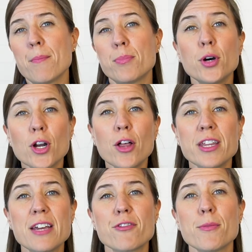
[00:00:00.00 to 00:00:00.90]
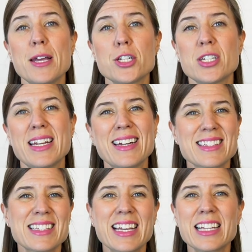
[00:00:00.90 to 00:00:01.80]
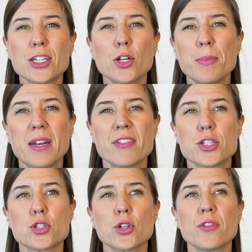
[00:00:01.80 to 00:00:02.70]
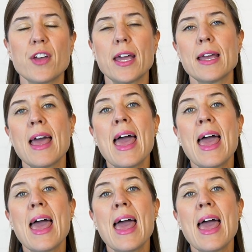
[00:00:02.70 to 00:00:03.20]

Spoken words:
put all the information in, it's like a little bit of a survey,